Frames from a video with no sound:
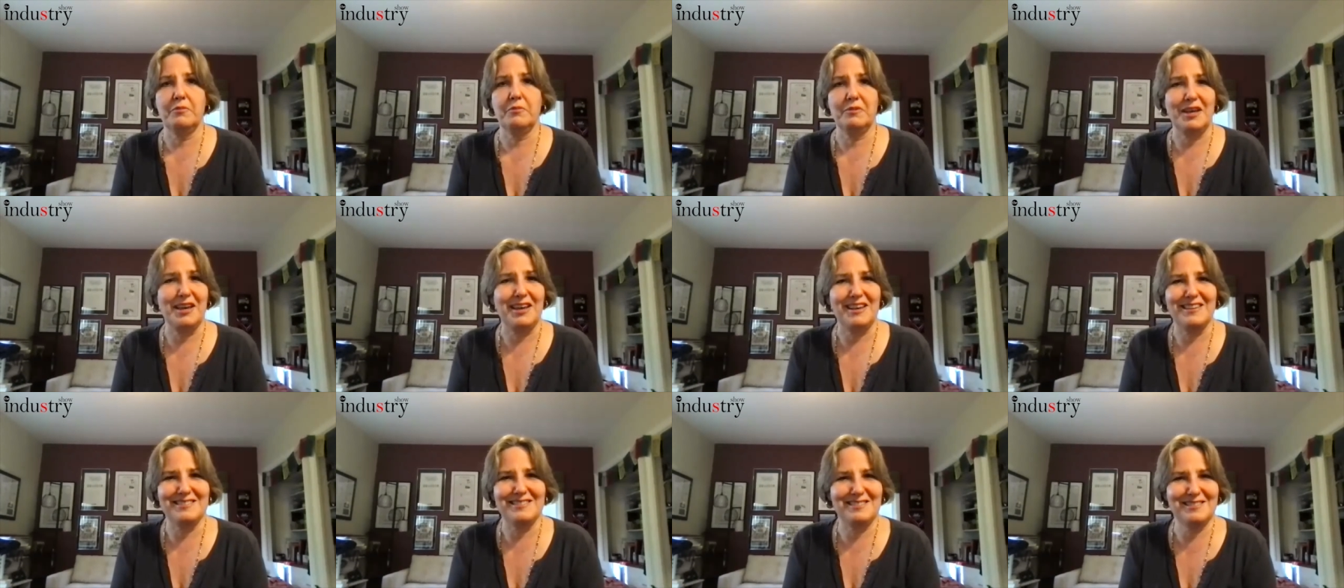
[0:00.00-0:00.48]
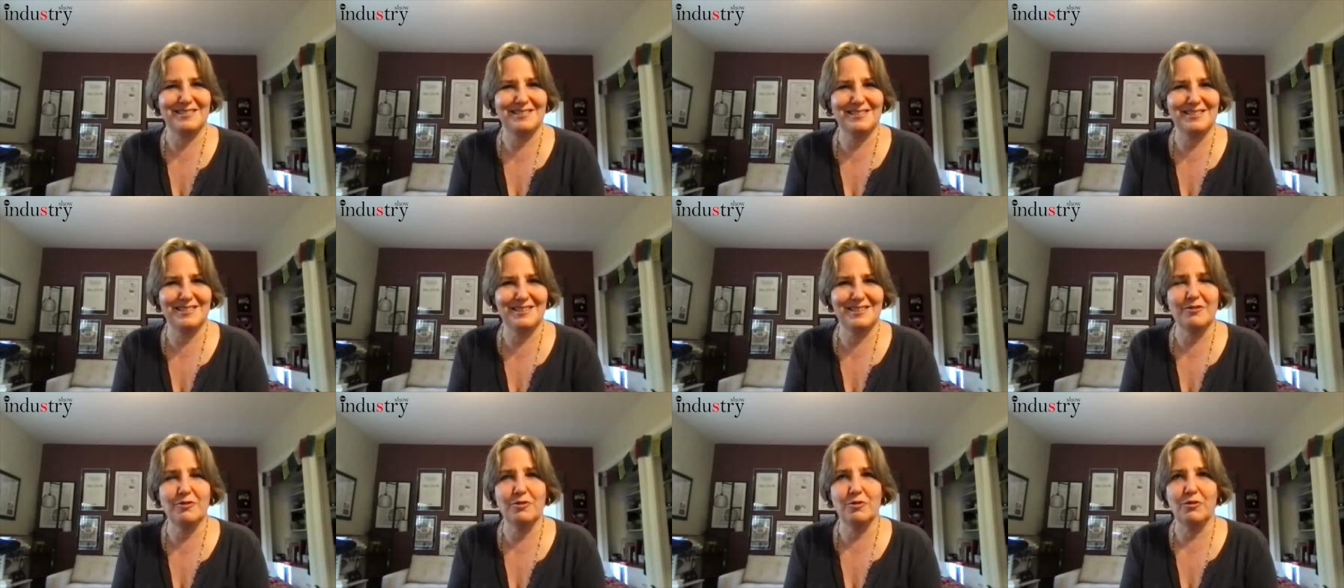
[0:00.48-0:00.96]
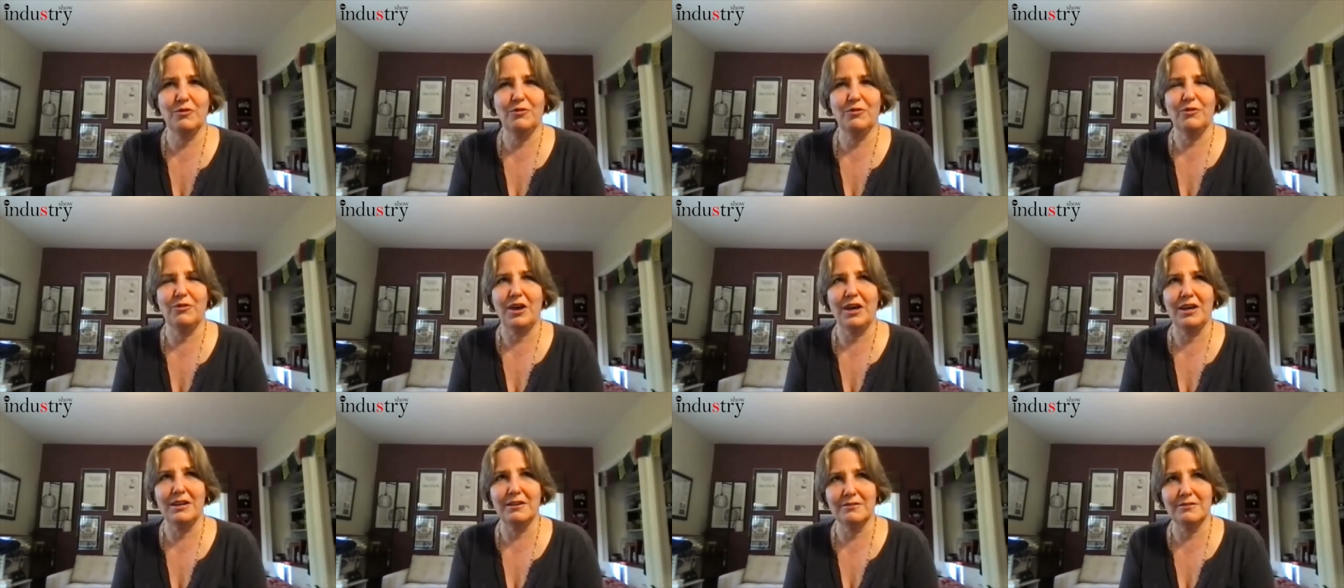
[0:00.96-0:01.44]
as
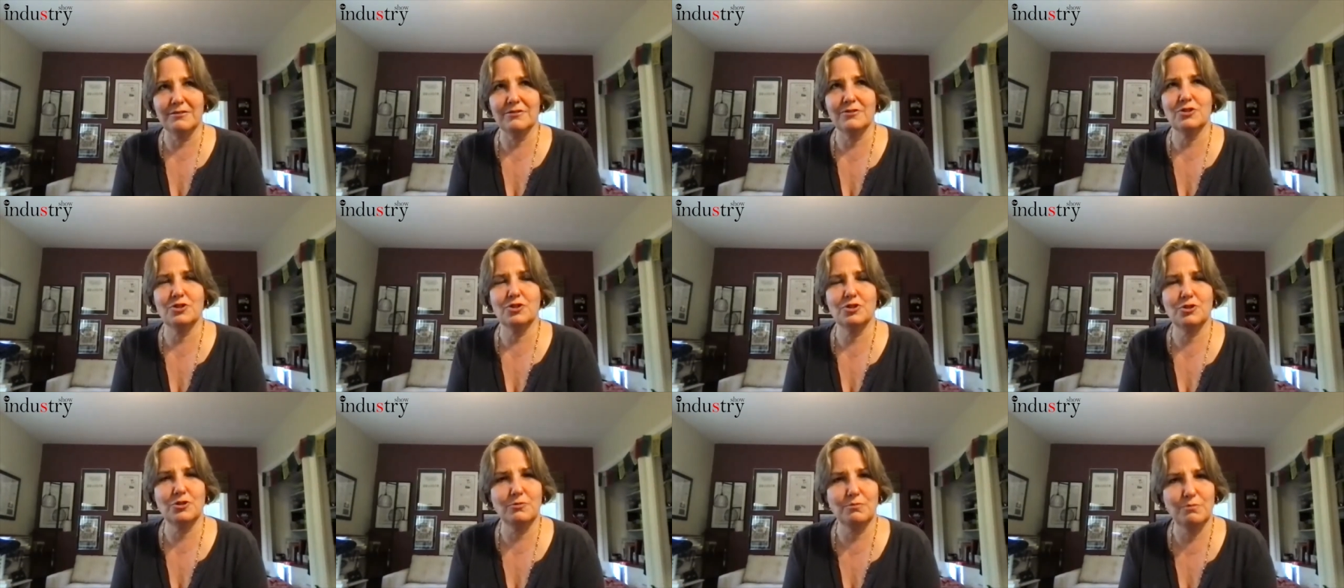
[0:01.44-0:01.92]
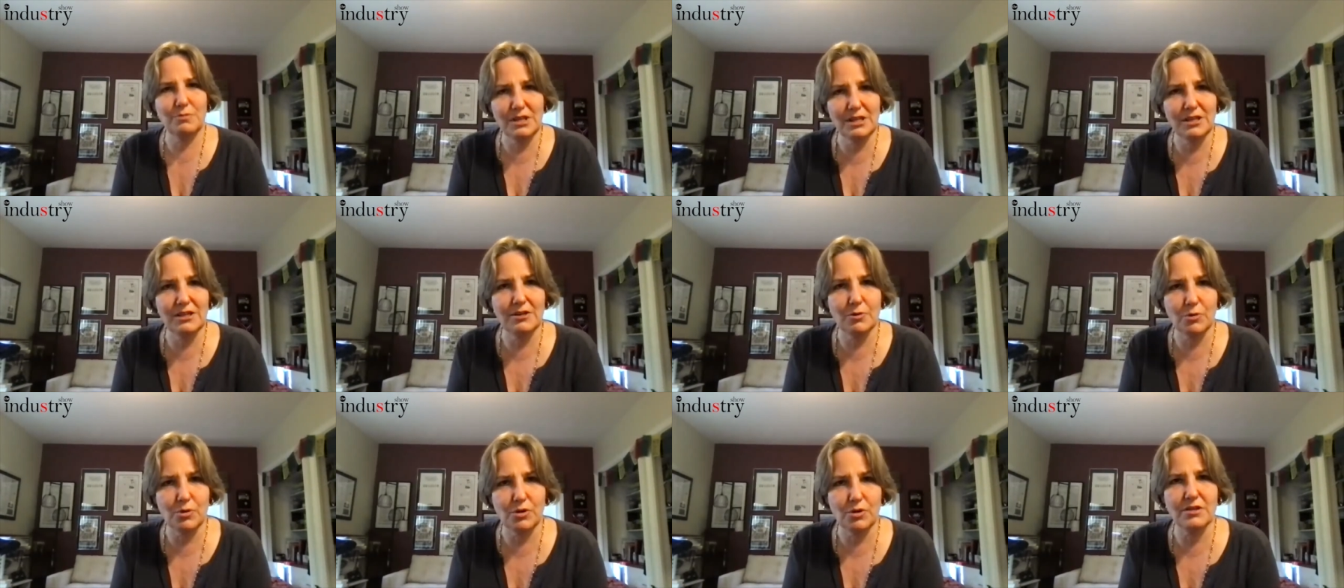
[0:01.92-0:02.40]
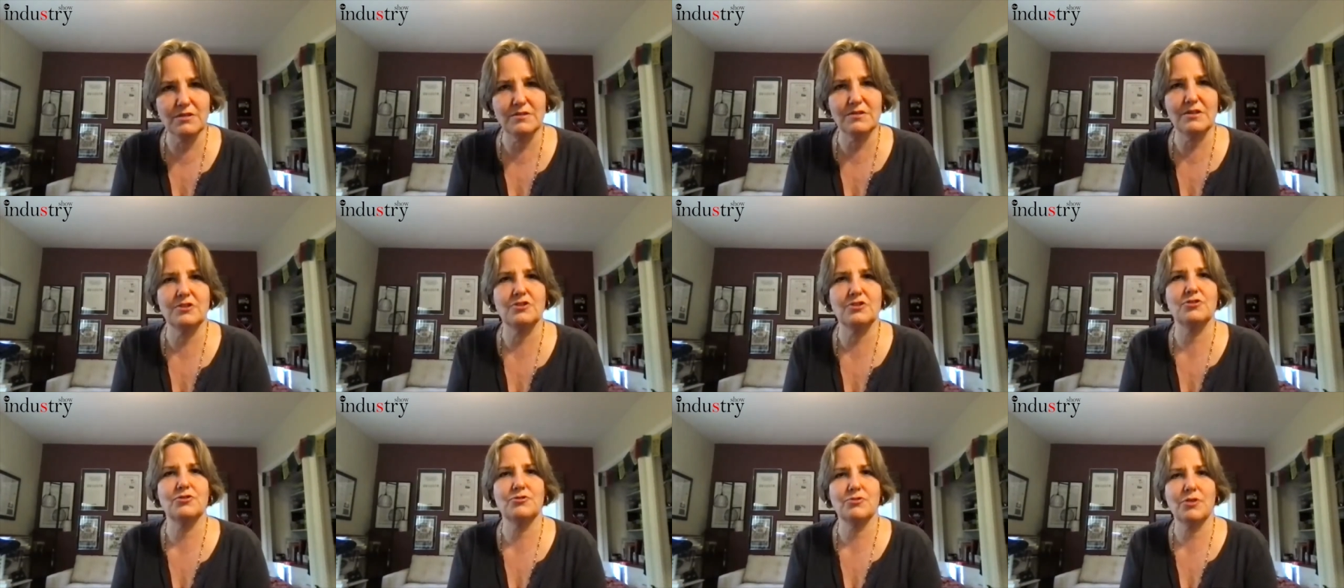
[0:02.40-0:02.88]
fine media
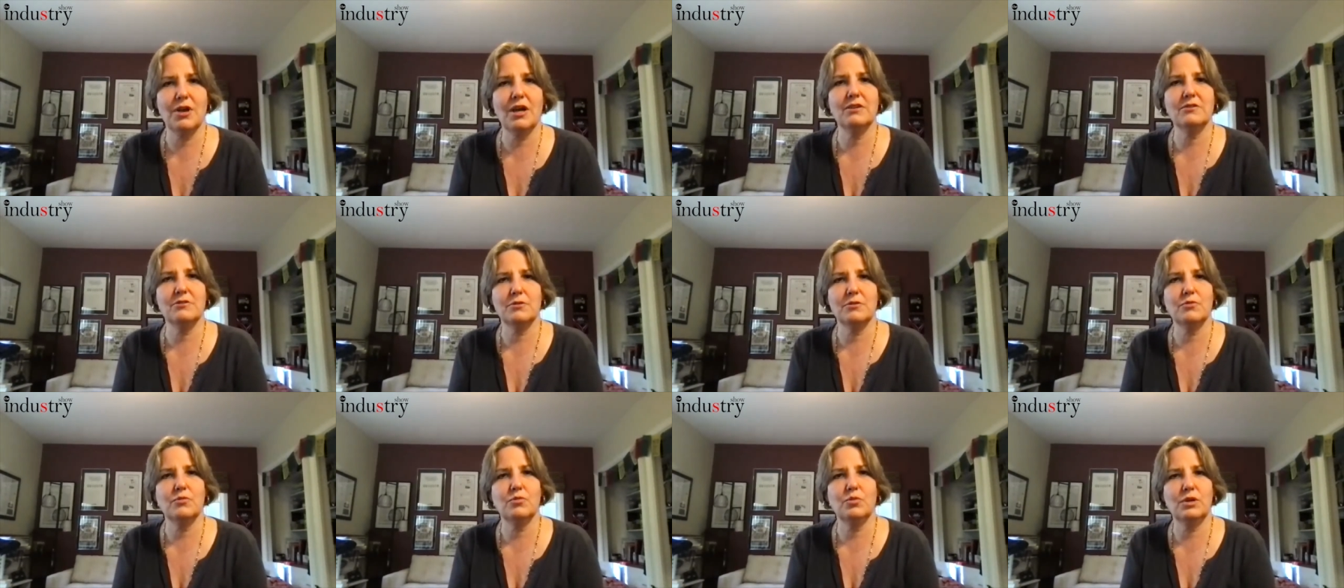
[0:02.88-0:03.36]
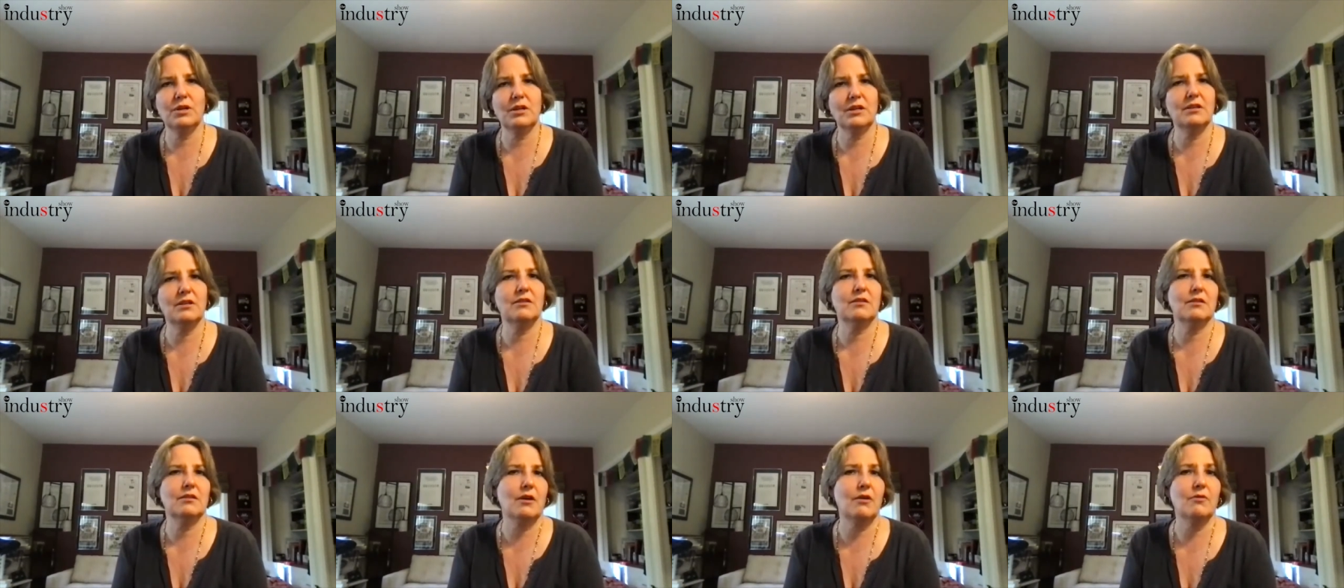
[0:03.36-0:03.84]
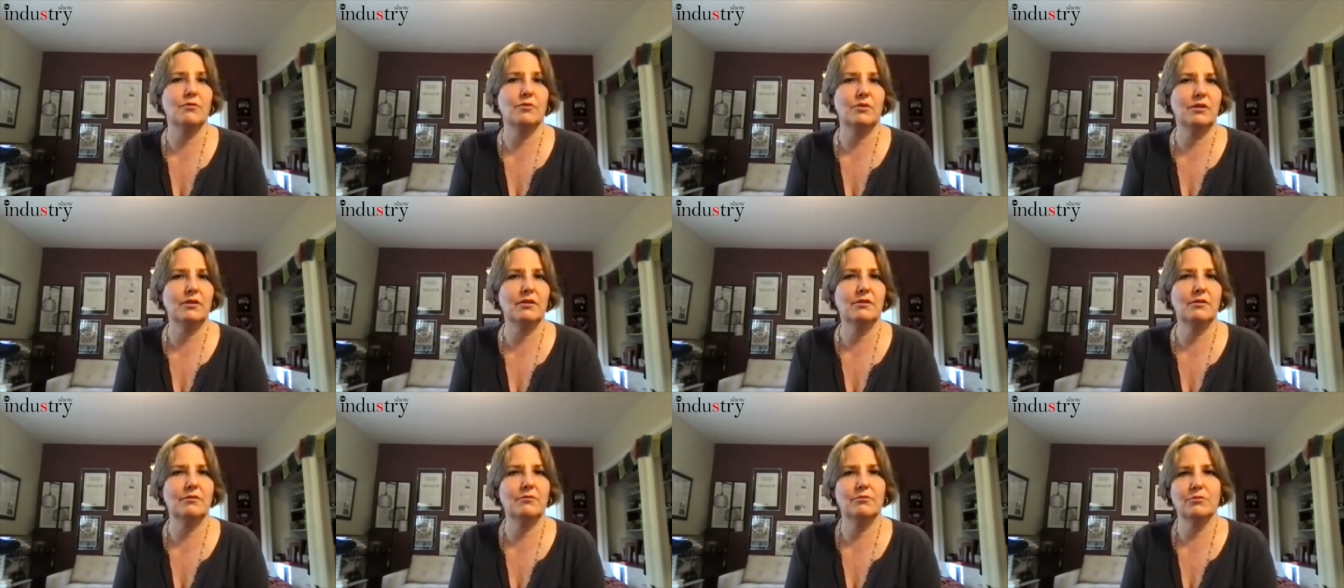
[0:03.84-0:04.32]
organizations try to. We thought
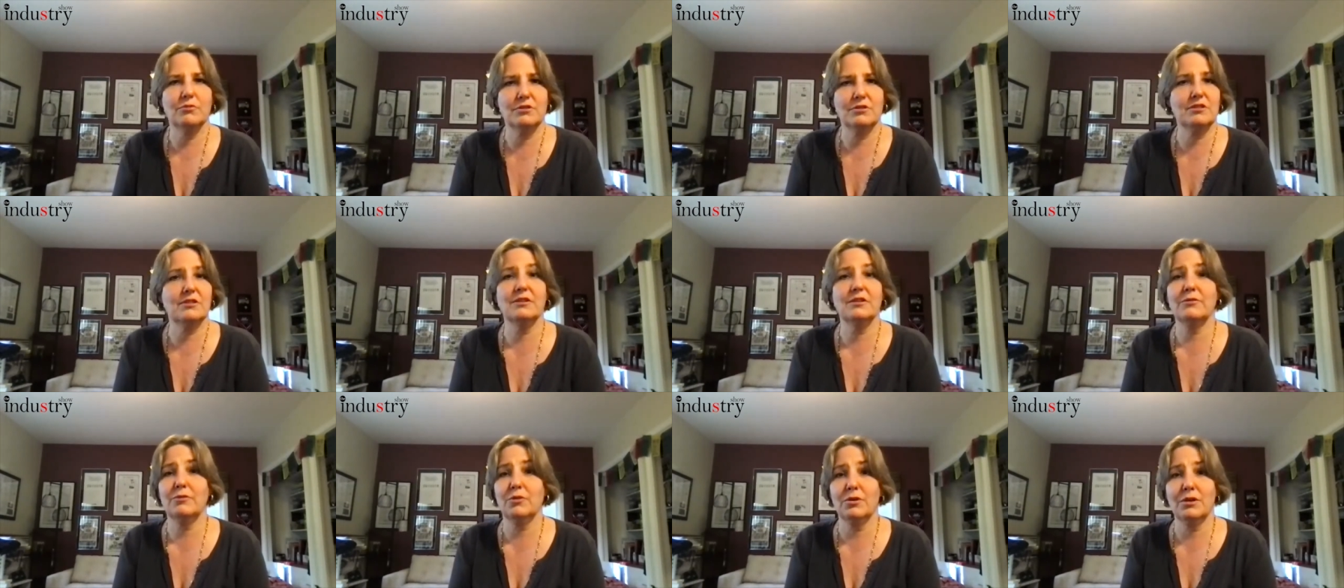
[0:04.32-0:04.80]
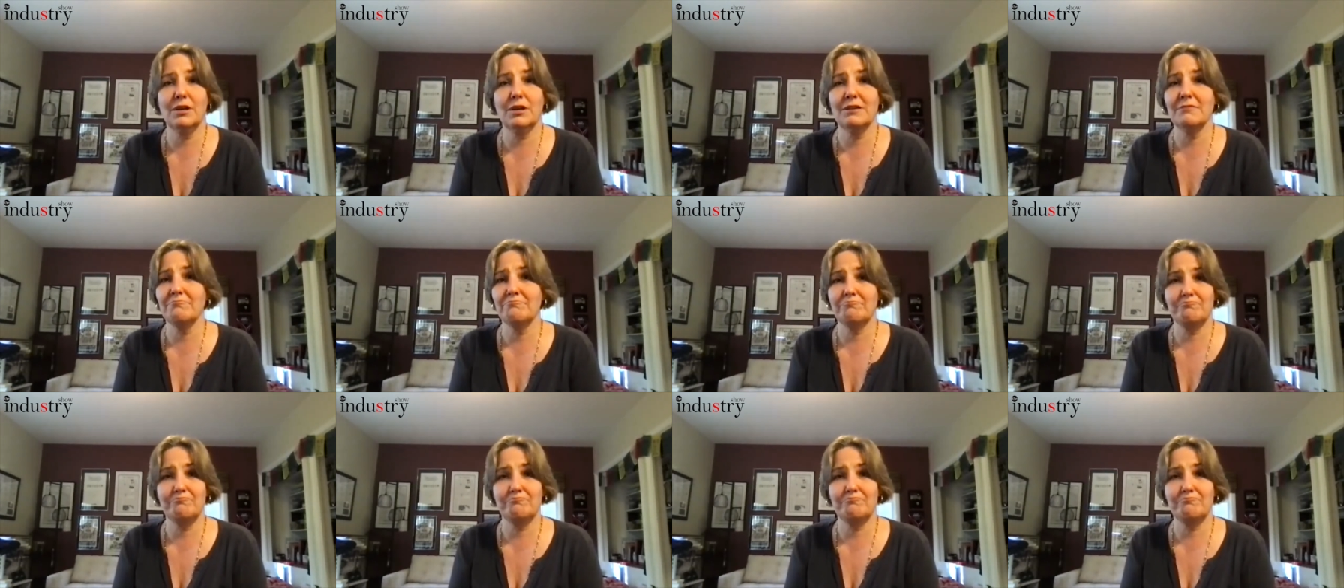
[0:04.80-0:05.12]
we were delivering